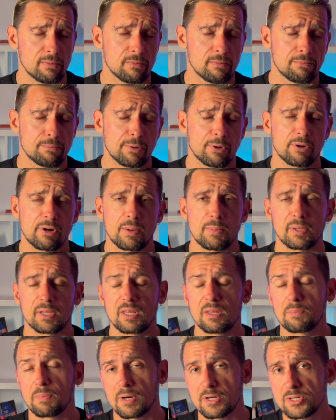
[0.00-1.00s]
programming
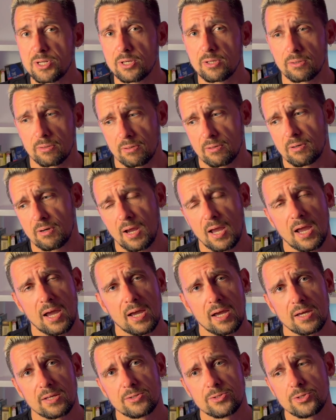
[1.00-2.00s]
in particular,
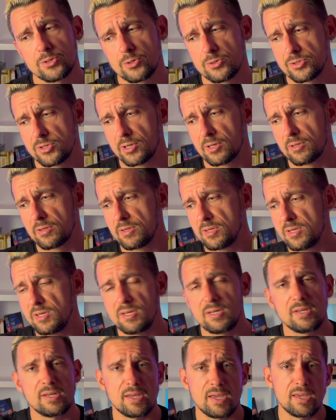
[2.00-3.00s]
and using
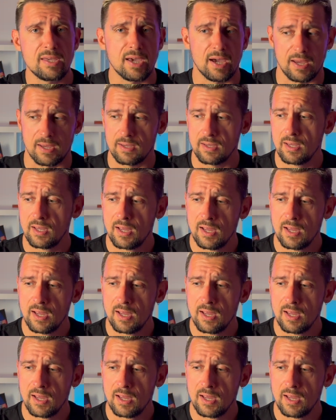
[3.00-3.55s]
the AI.